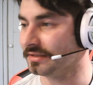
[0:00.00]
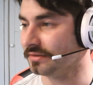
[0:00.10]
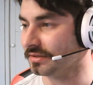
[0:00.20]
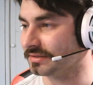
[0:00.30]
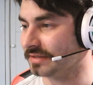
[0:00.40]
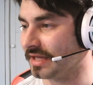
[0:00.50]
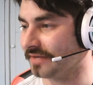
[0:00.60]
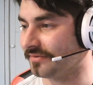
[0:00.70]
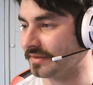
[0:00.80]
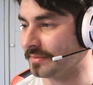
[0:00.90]
it looks
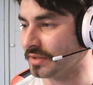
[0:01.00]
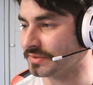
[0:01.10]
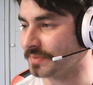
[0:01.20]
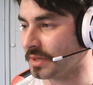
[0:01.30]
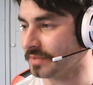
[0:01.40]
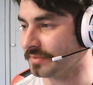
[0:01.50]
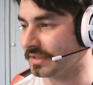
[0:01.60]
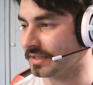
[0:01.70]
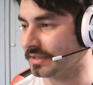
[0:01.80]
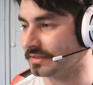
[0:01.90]
like, for the most part,
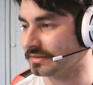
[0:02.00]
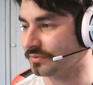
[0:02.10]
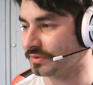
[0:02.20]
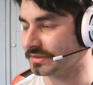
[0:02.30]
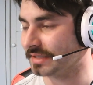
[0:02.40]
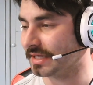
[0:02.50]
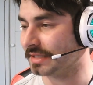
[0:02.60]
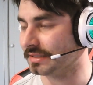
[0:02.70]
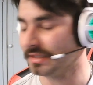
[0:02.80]
because once again,